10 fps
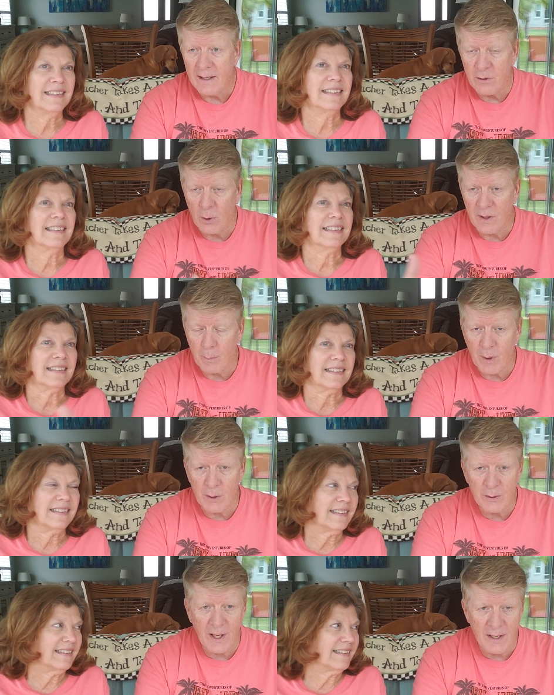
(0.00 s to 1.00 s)
Speaker 1: enjoy the
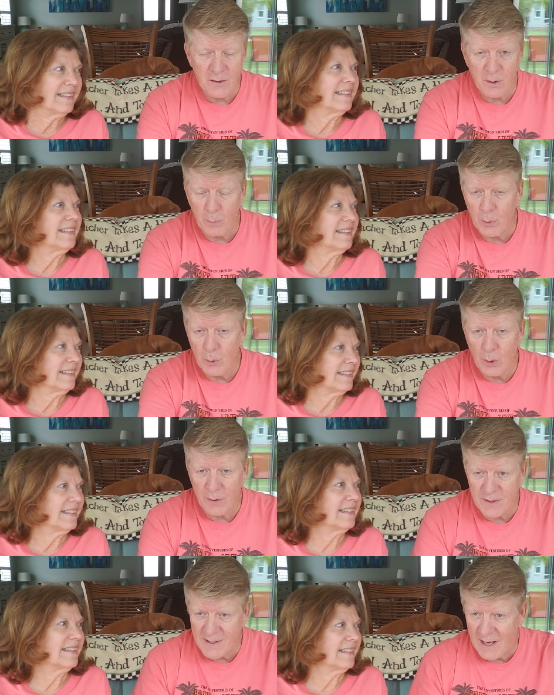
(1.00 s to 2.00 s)
bird cage, the pool,
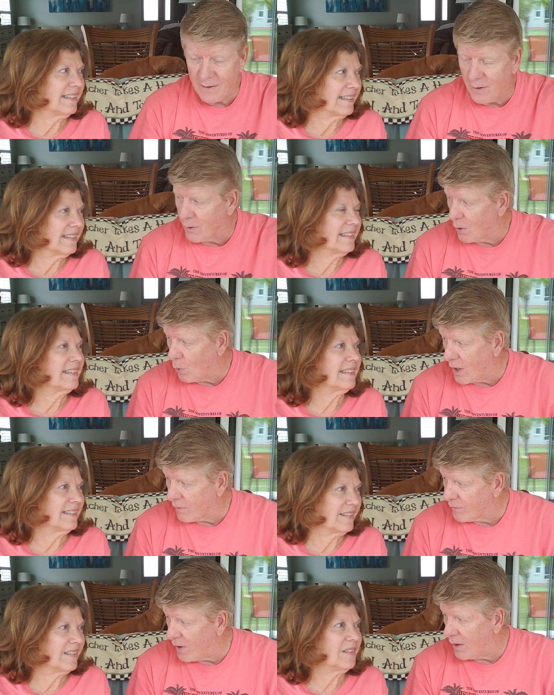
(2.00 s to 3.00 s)
the sound of their little
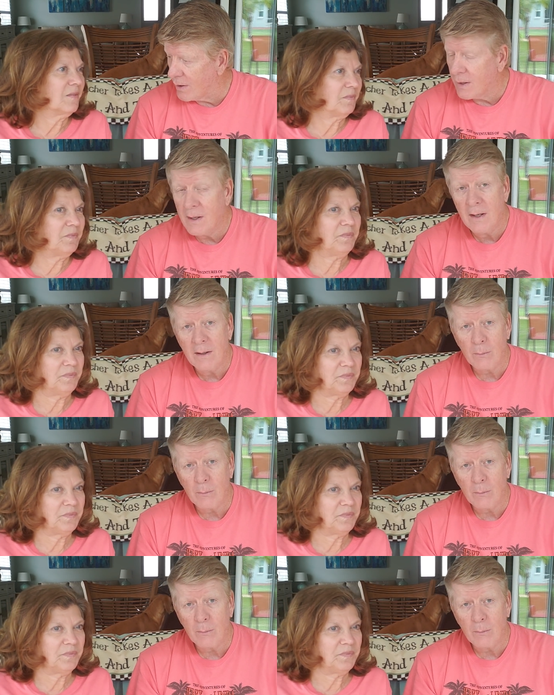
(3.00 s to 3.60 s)
waterfall. Mm-hmm.